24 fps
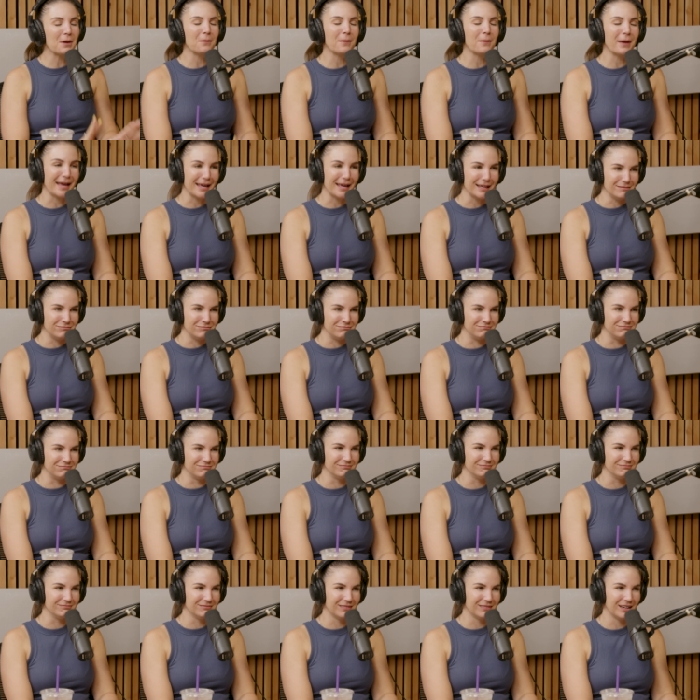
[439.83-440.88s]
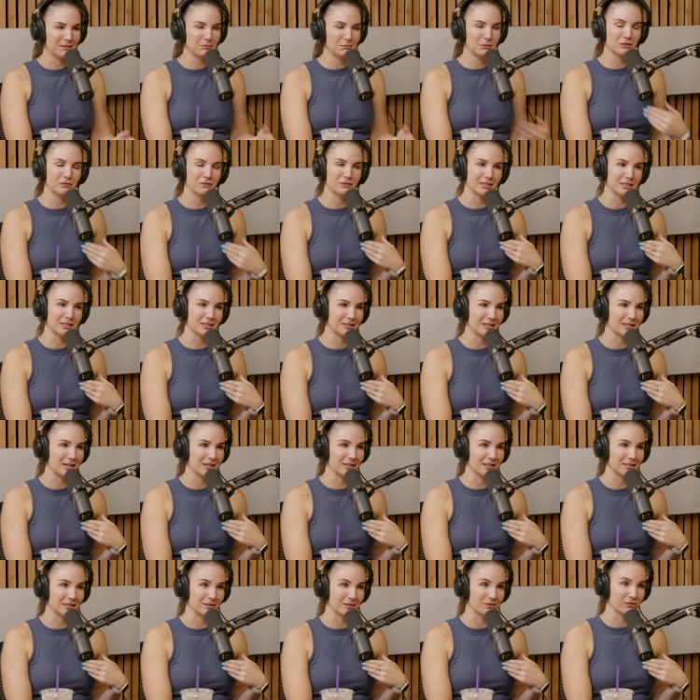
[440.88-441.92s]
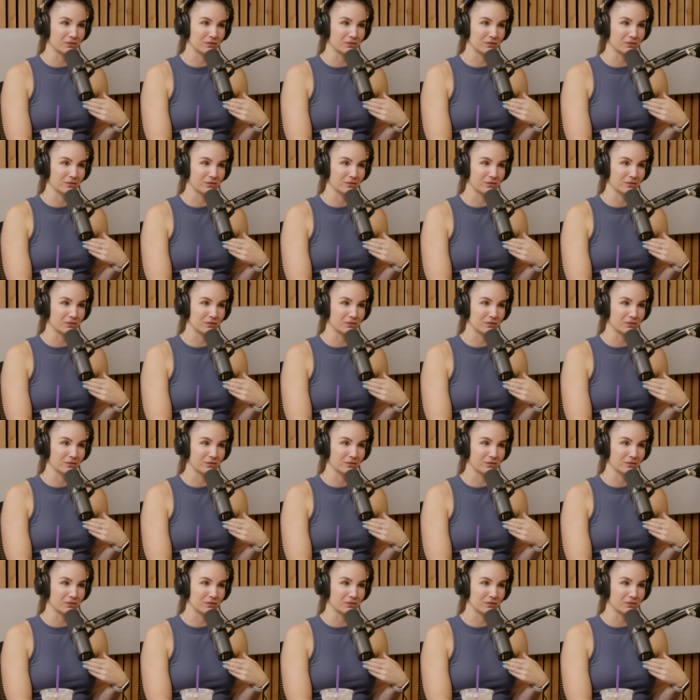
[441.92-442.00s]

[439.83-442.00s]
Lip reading: wait. I'm over here just trying to get some